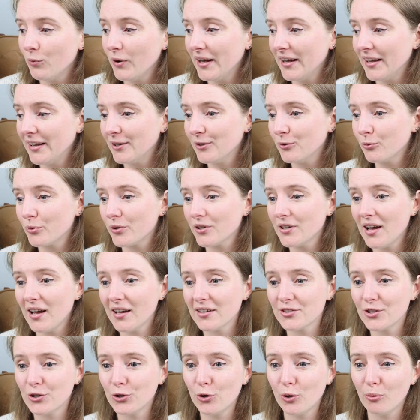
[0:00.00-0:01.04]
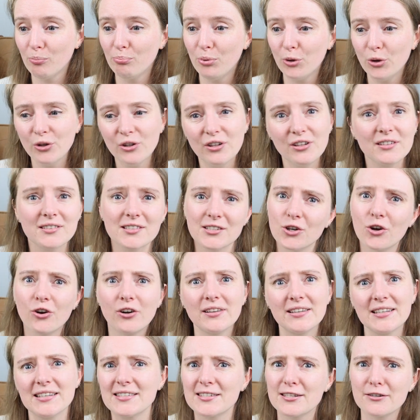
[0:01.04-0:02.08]
When we're not, you know, pulled in
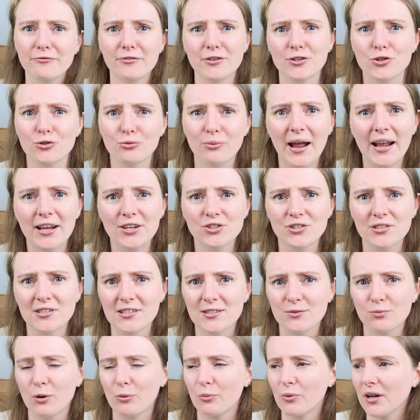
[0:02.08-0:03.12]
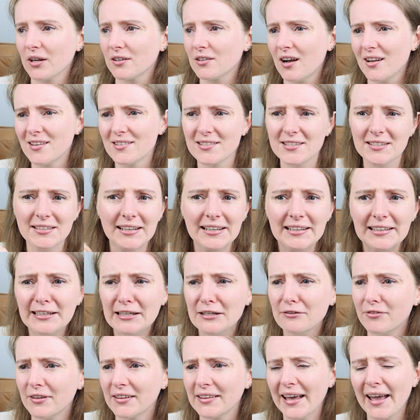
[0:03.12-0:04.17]
all these different directions, when we're not constantly
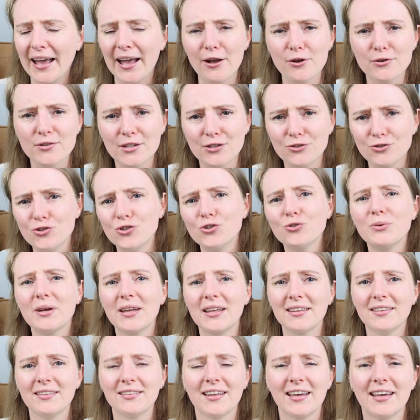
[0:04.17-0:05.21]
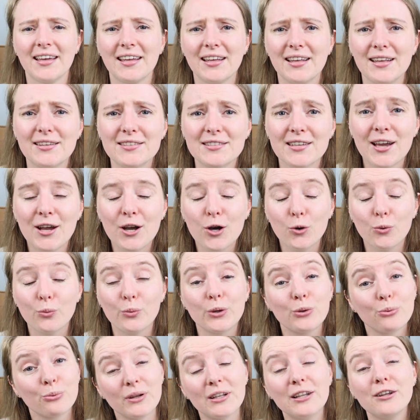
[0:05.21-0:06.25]
leaving the house and doing things,
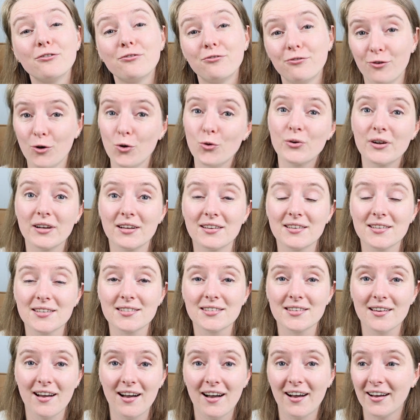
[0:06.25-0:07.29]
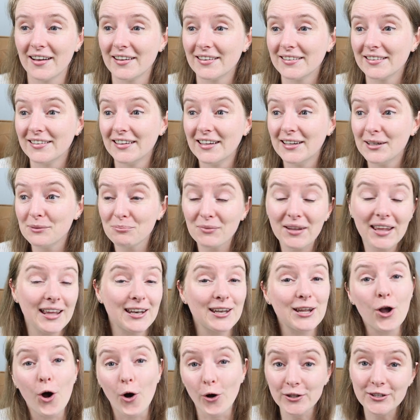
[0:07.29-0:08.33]
we really focus on
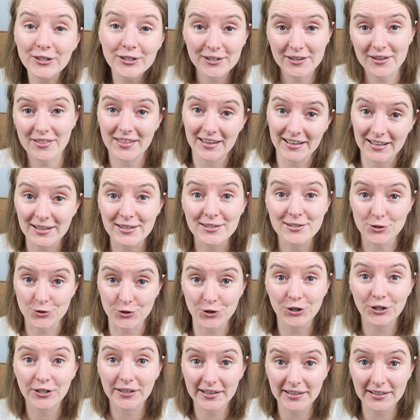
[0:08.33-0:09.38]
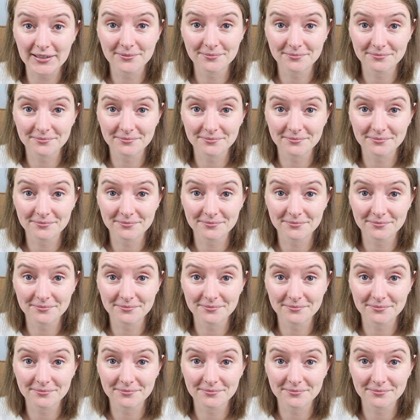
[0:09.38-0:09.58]
getting other things done,